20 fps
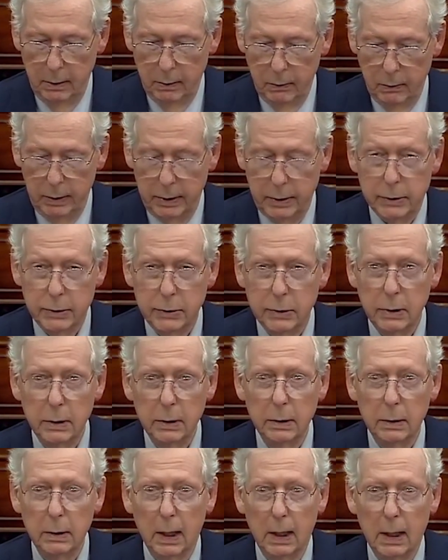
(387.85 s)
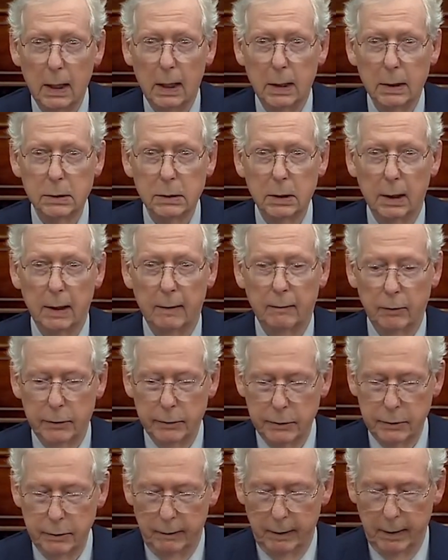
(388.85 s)
reach the highest
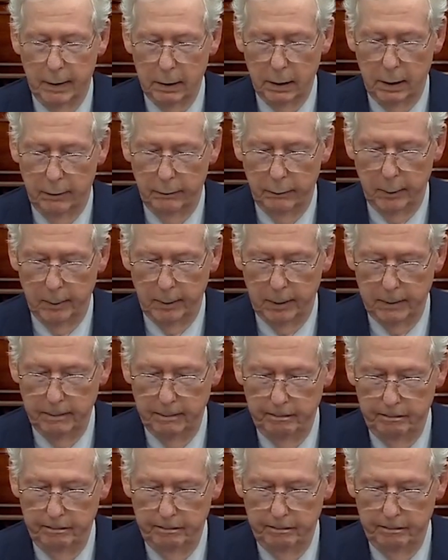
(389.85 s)
levels of our government.